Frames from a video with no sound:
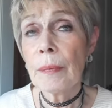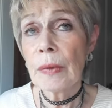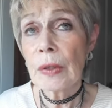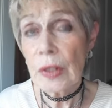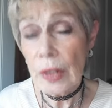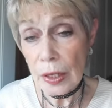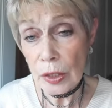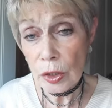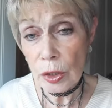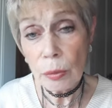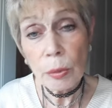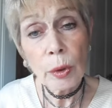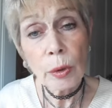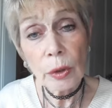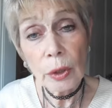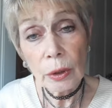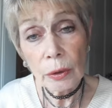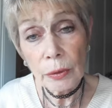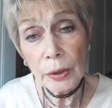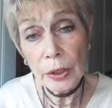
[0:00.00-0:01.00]

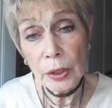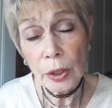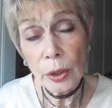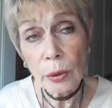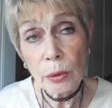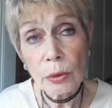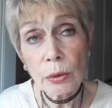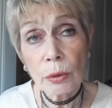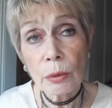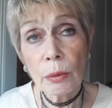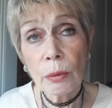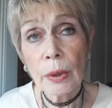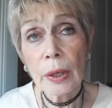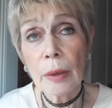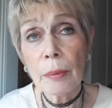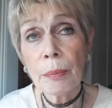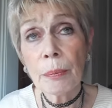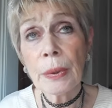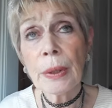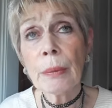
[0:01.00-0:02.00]
testimonial videos where
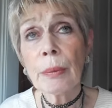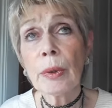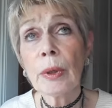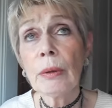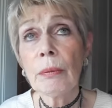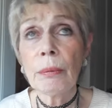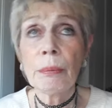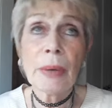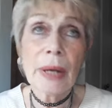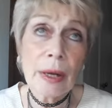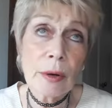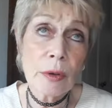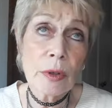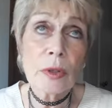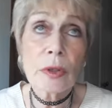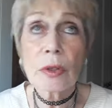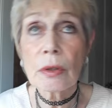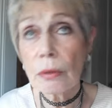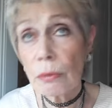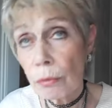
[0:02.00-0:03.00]
people,
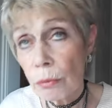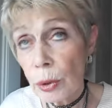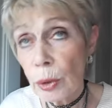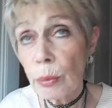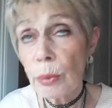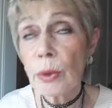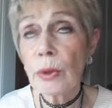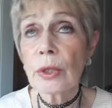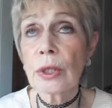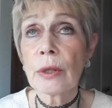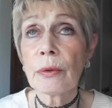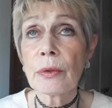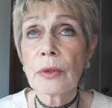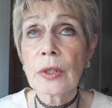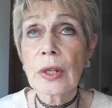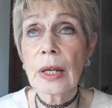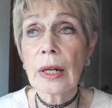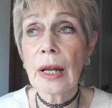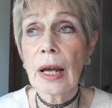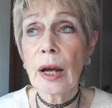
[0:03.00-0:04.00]
parents, pupils have
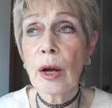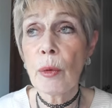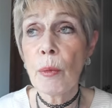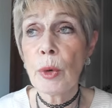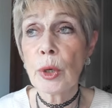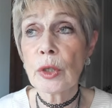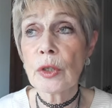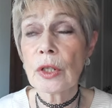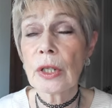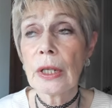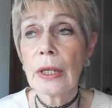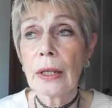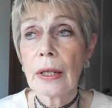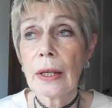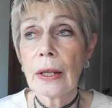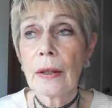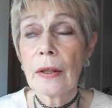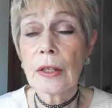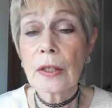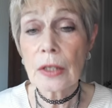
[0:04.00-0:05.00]
said how much
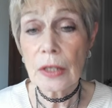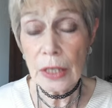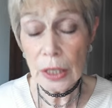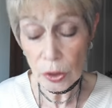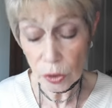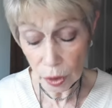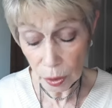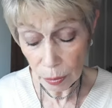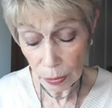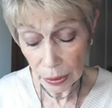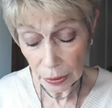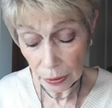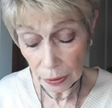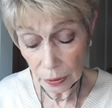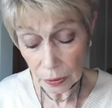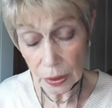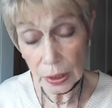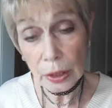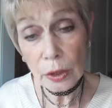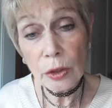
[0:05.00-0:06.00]
this teaching method
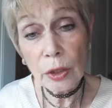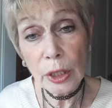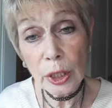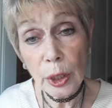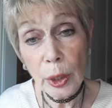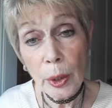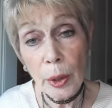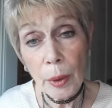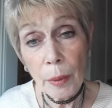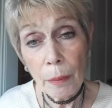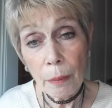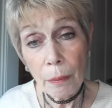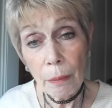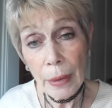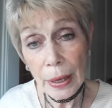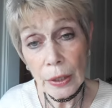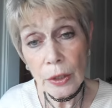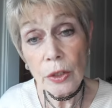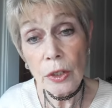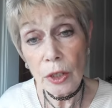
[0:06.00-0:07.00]
has actually
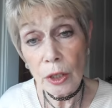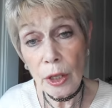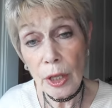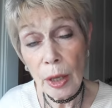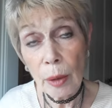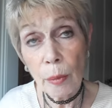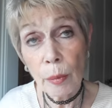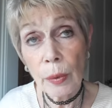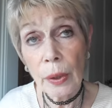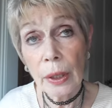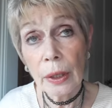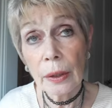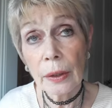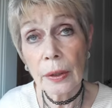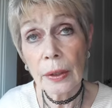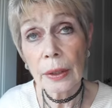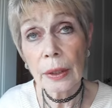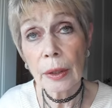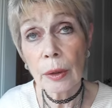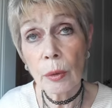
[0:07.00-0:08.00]
meant to them
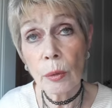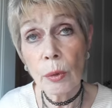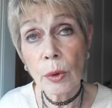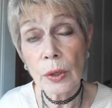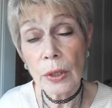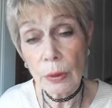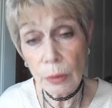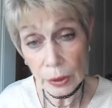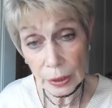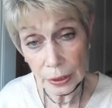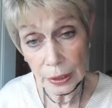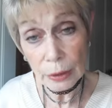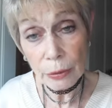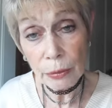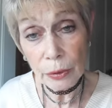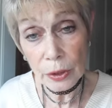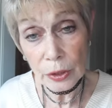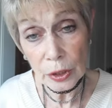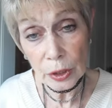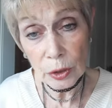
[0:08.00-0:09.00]
and what a
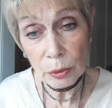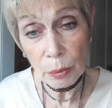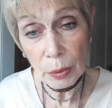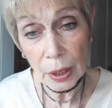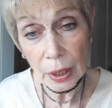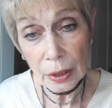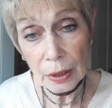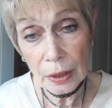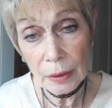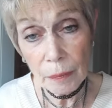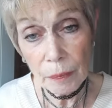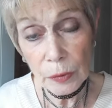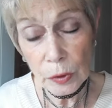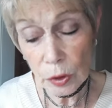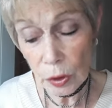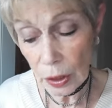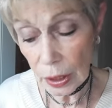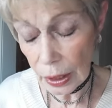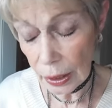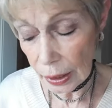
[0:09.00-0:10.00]
difference it's made to
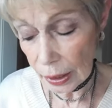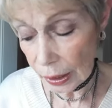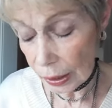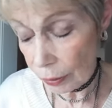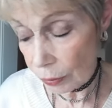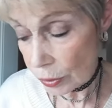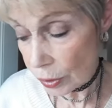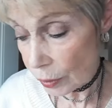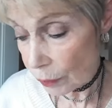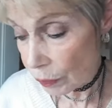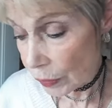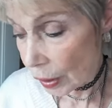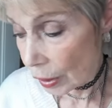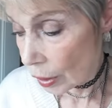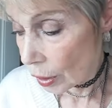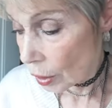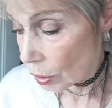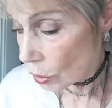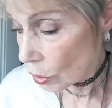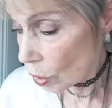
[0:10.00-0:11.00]
their lives.
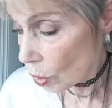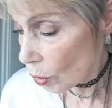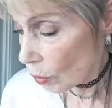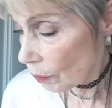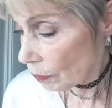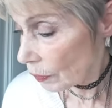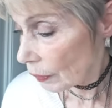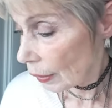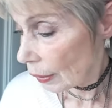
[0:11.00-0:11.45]
So